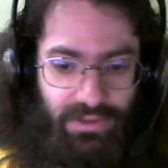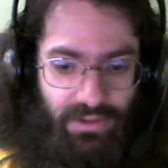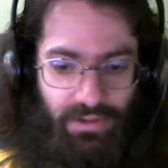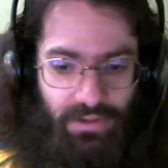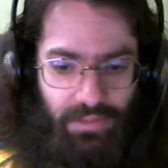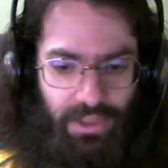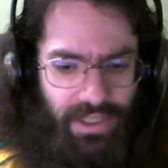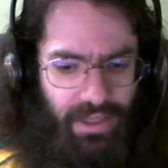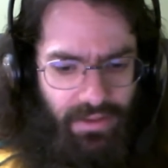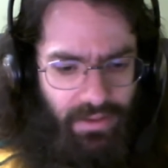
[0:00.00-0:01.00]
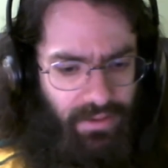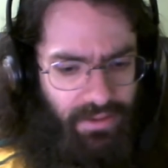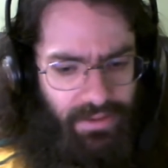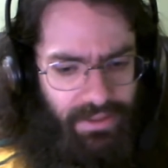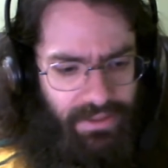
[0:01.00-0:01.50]
my dad thought
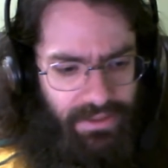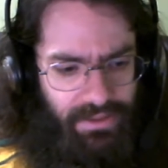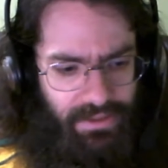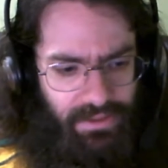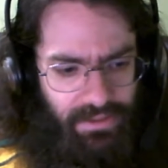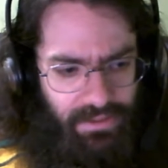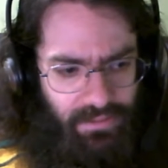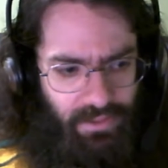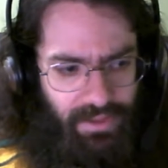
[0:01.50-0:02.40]
that one